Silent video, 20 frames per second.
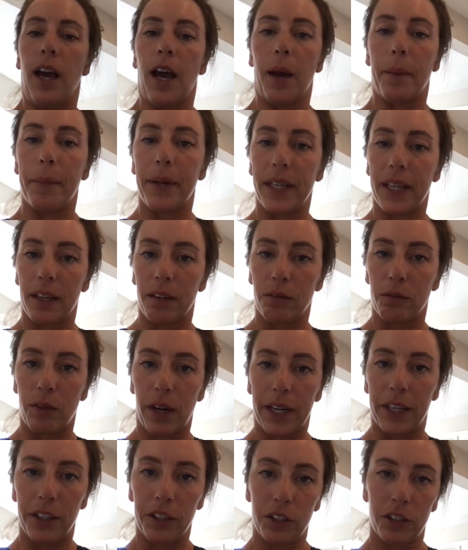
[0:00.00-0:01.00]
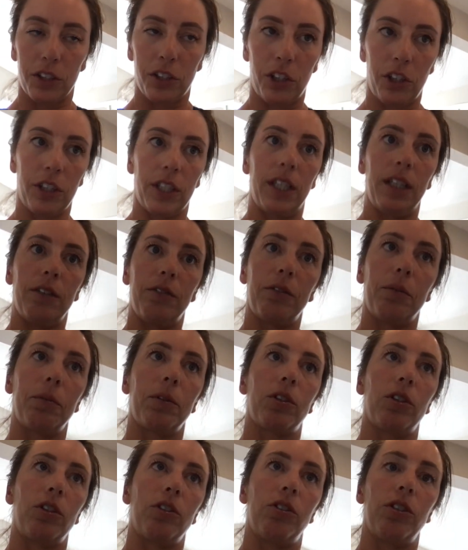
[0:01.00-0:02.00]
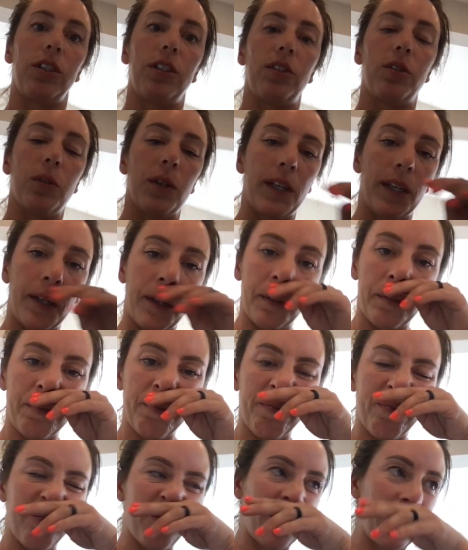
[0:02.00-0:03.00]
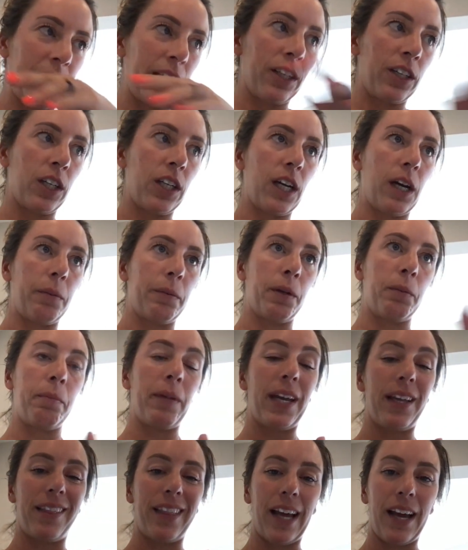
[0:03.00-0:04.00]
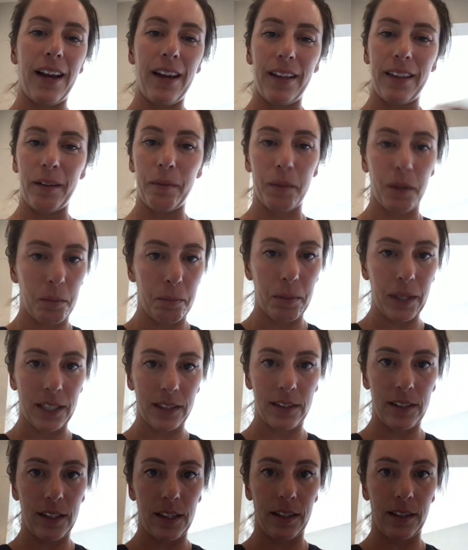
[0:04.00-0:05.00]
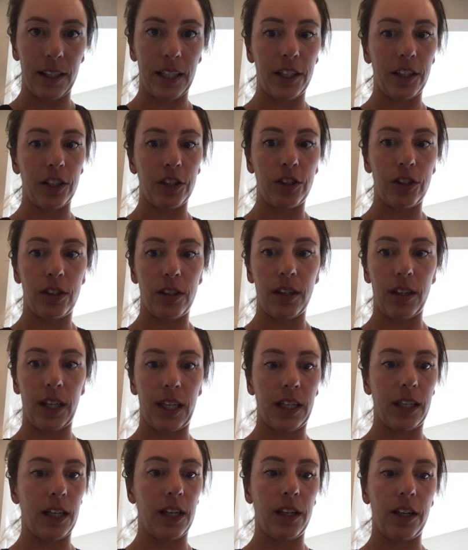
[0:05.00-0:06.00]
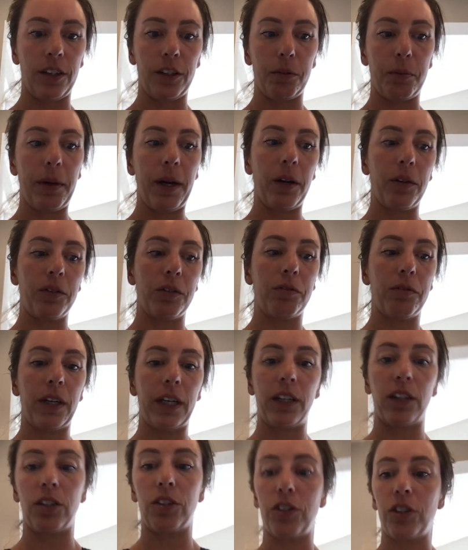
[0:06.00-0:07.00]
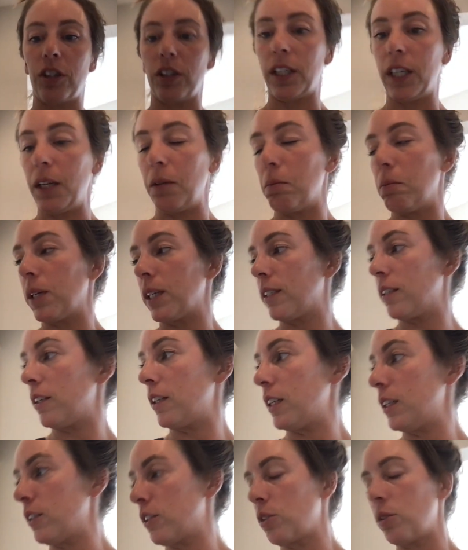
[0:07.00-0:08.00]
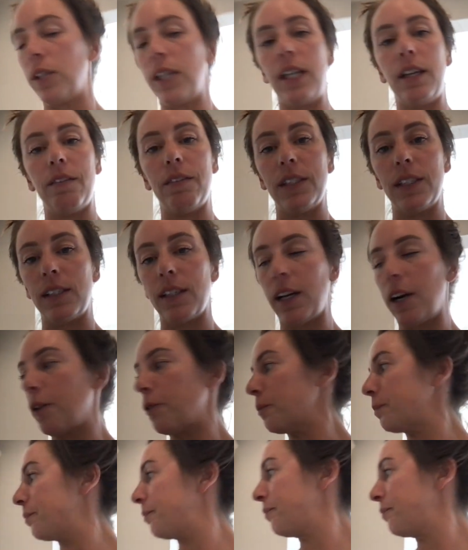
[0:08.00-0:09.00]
I'm going to get regular turkey from the grocery store later. I'm going to make that and I'm going to mix it in later, like another pound of regular turkey. Mix it in so it evens it out.